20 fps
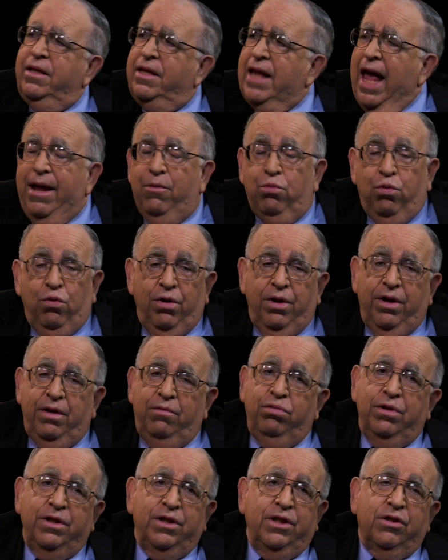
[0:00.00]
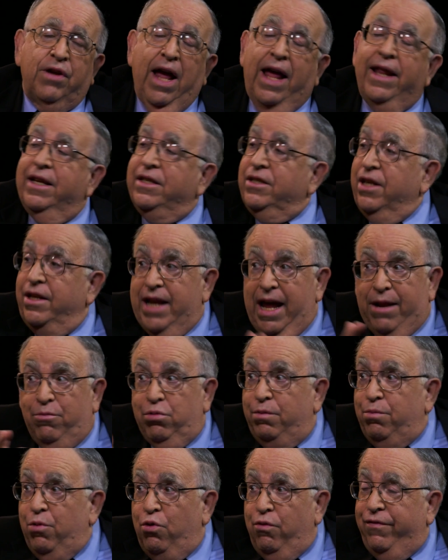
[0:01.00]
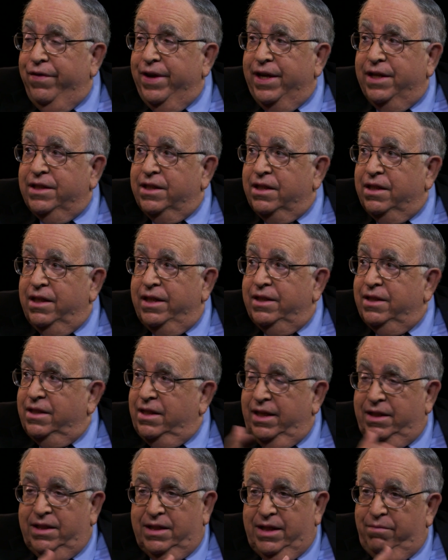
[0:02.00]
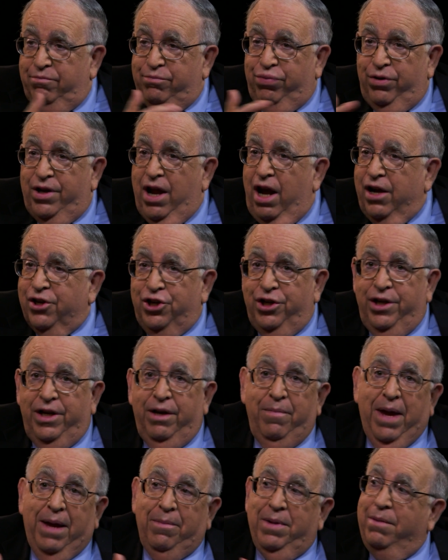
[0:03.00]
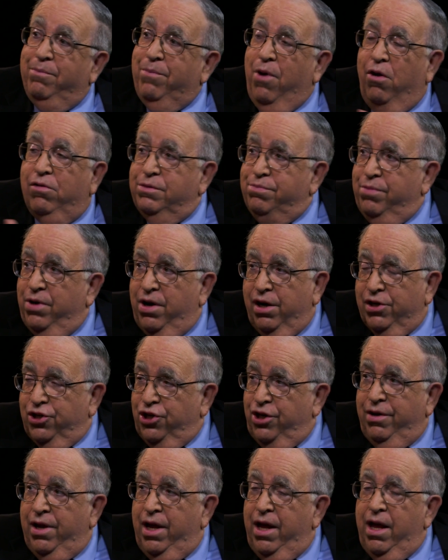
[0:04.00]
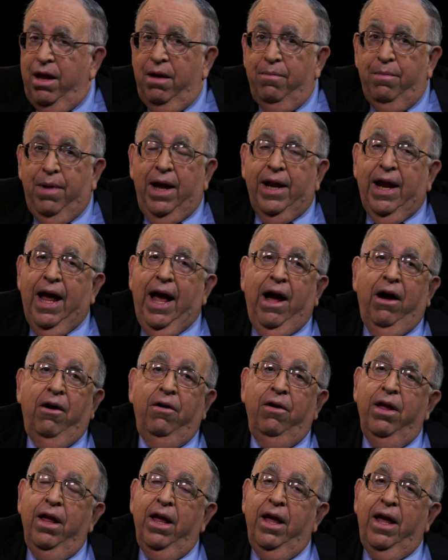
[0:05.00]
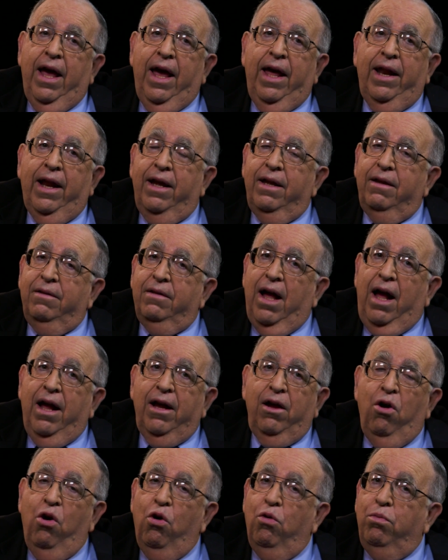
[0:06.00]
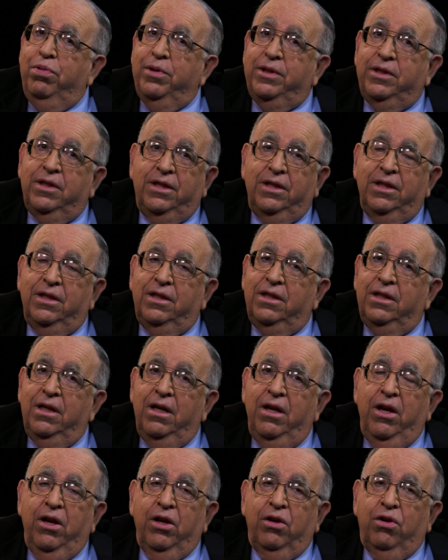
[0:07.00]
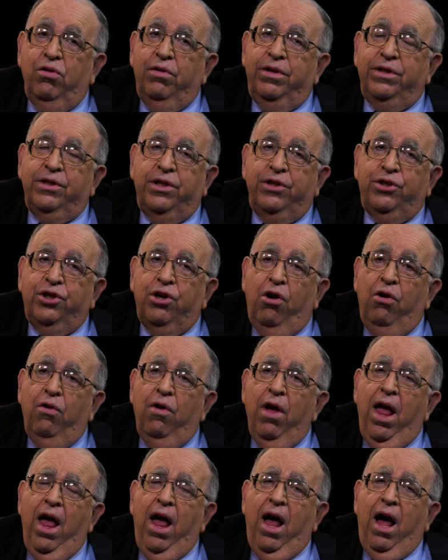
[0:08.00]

Deadwood was, and there's a Deadwood movie. It's in production and maybe in post production by now, and I hope it's as good as the show.